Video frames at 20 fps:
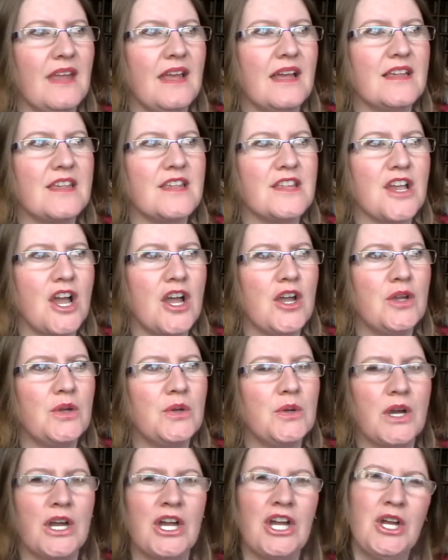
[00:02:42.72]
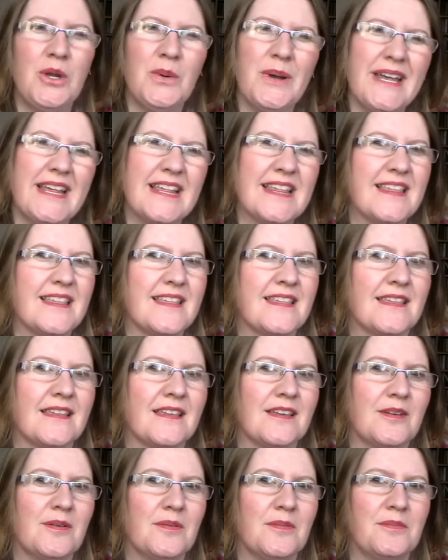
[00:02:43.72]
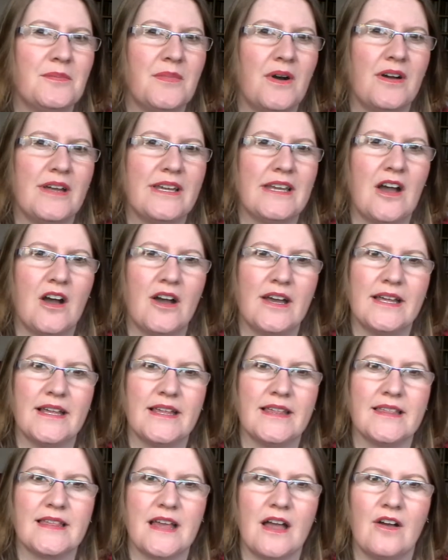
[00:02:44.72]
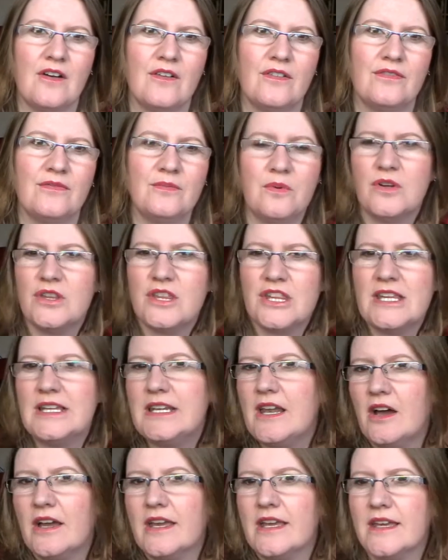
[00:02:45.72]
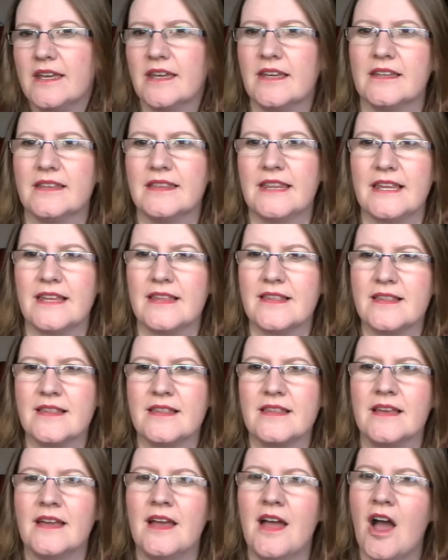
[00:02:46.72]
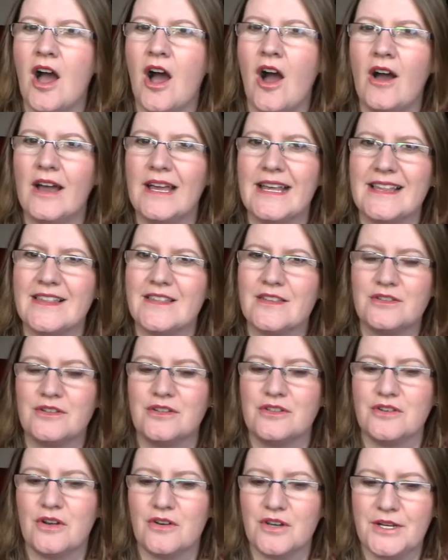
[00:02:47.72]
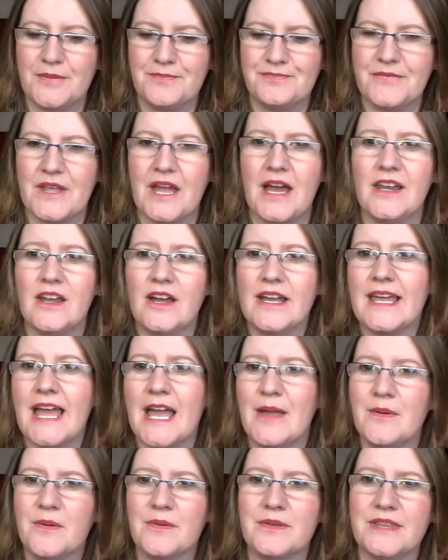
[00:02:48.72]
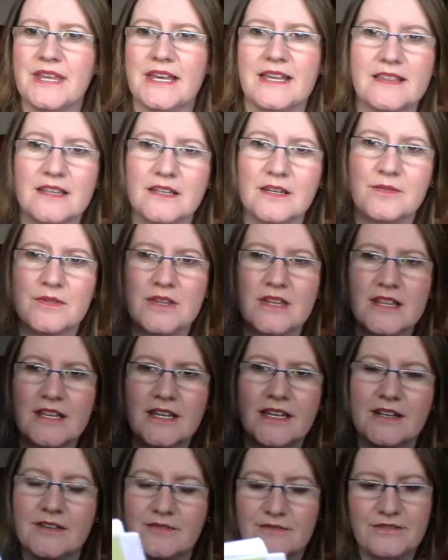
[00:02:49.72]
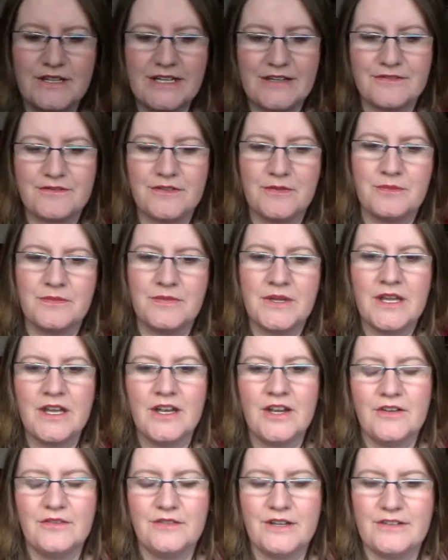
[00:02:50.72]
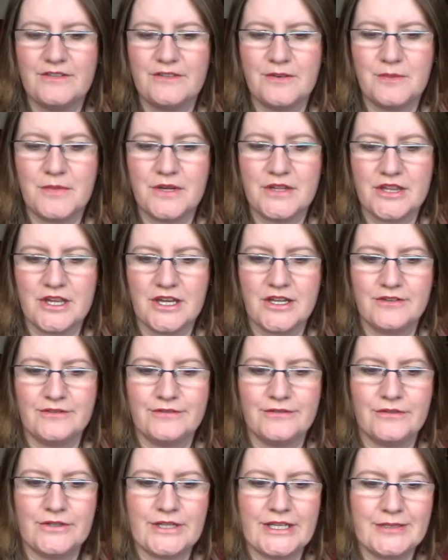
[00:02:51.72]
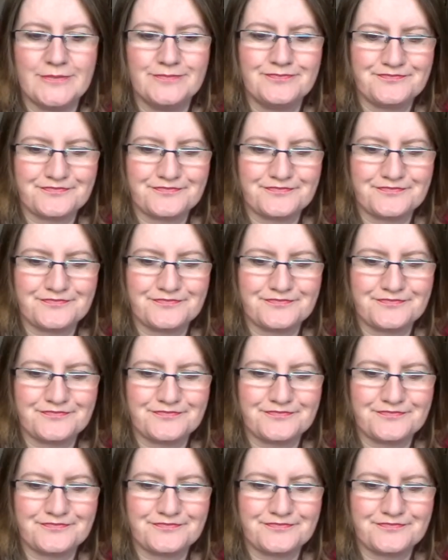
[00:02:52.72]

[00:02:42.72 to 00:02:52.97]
So who is my highest self? What's she like, this highest Donna? And I came up with this, and I'm just going to read from my journal for you.